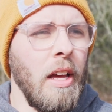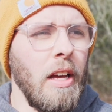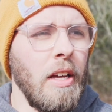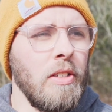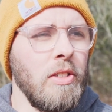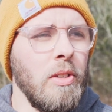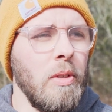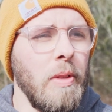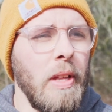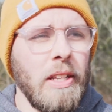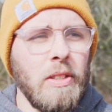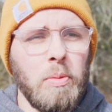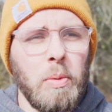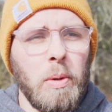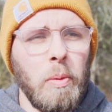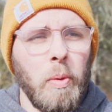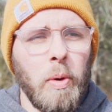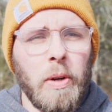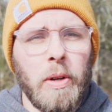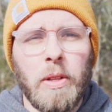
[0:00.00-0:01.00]
So that's
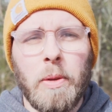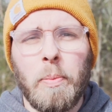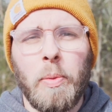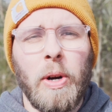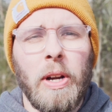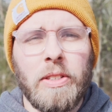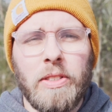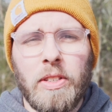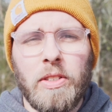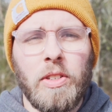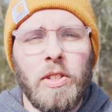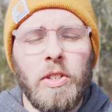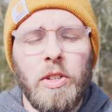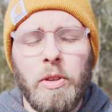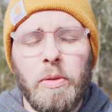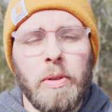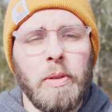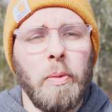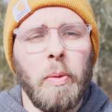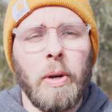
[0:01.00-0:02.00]
what we're in the process of
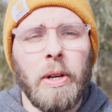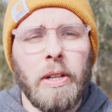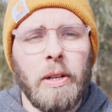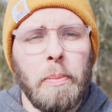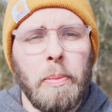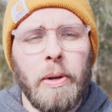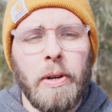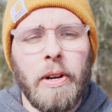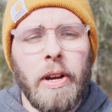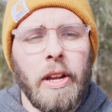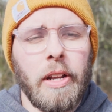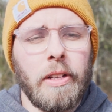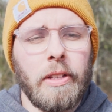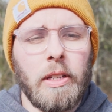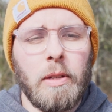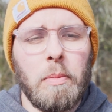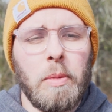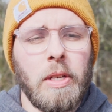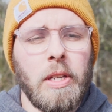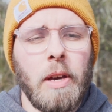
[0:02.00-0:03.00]
doing. We're going to
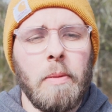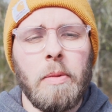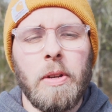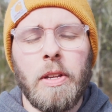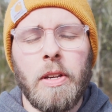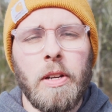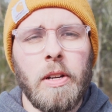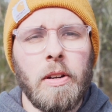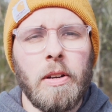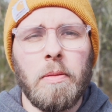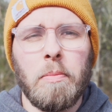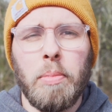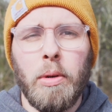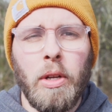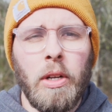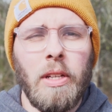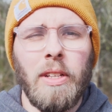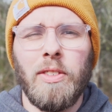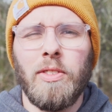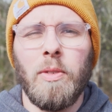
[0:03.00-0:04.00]
periodically be coming here and
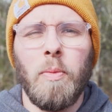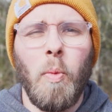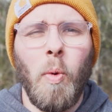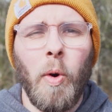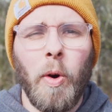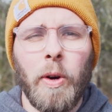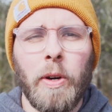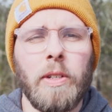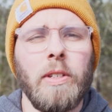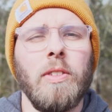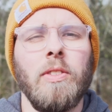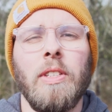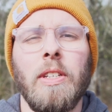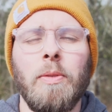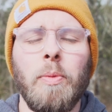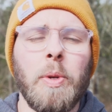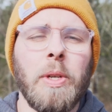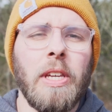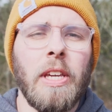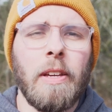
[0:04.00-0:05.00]
putting in some work to see
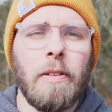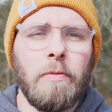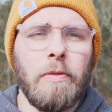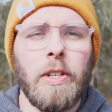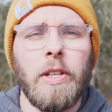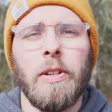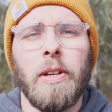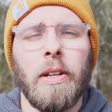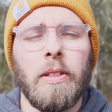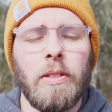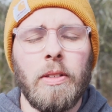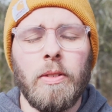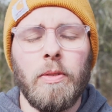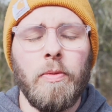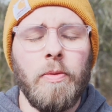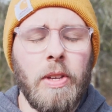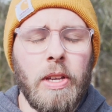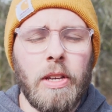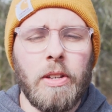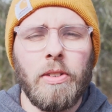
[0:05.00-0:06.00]
if we can't figure out these
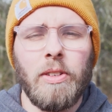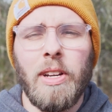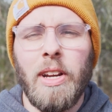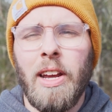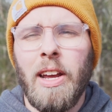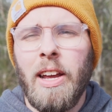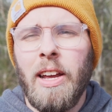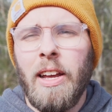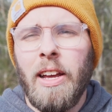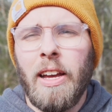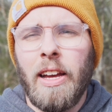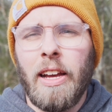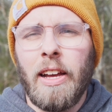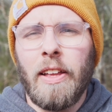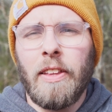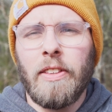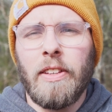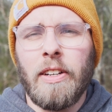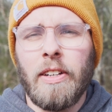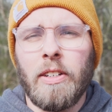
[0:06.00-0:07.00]
fish.
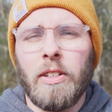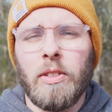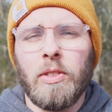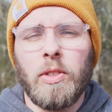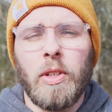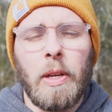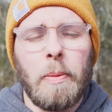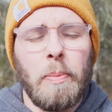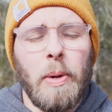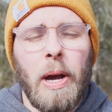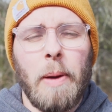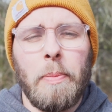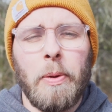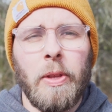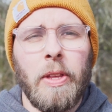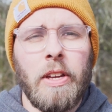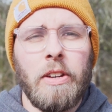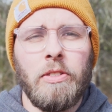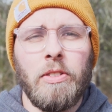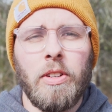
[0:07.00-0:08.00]
There's a
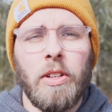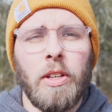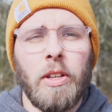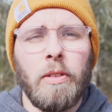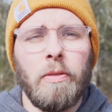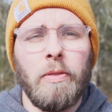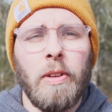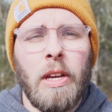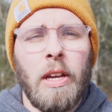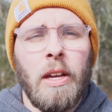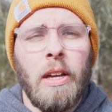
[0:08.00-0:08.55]
population of